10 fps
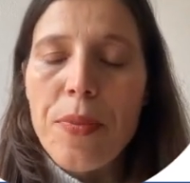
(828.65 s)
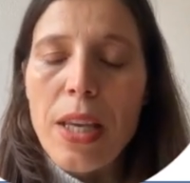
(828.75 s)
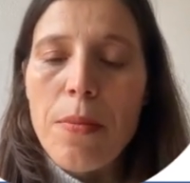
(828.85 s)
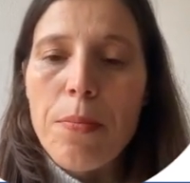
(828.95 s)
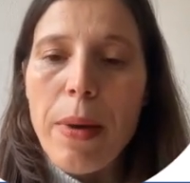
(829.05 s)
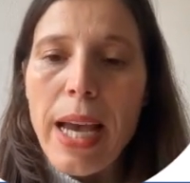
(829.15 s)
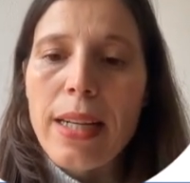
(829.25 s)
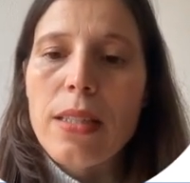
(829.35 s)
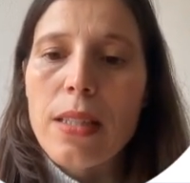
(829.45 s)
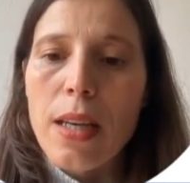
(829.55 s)

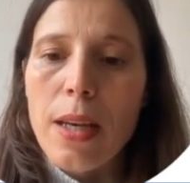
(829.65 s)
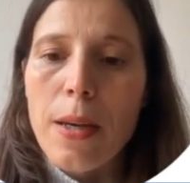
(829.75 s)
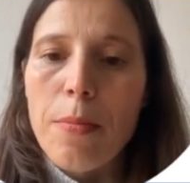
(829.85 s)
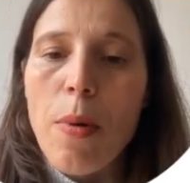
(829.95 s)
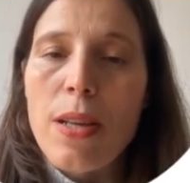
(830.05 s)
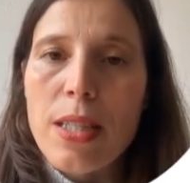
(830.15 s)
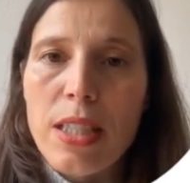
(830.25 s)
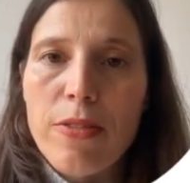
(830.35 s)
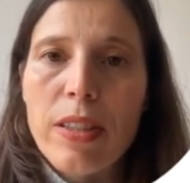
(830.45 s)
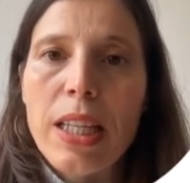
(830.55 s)
impact
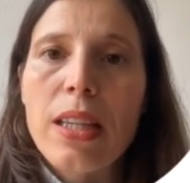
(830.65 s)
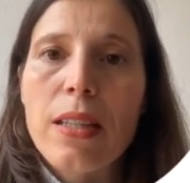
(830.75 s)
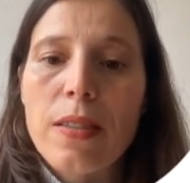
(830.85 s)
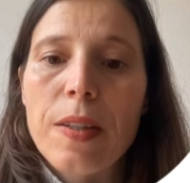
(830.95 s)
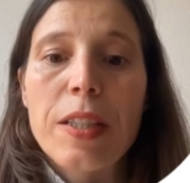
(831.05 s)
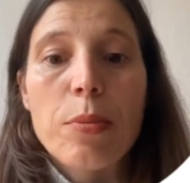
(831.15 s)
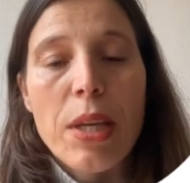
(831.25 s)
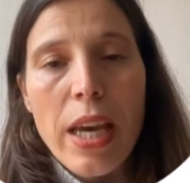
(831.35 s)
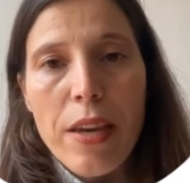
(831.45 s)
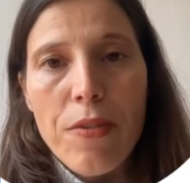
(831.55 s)
positively the target
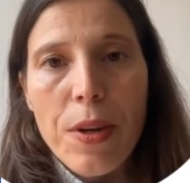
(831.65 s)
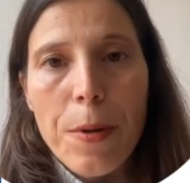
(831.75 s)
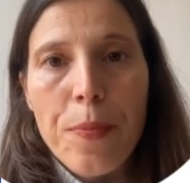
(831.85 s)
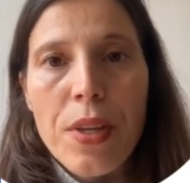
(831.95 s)
behavior.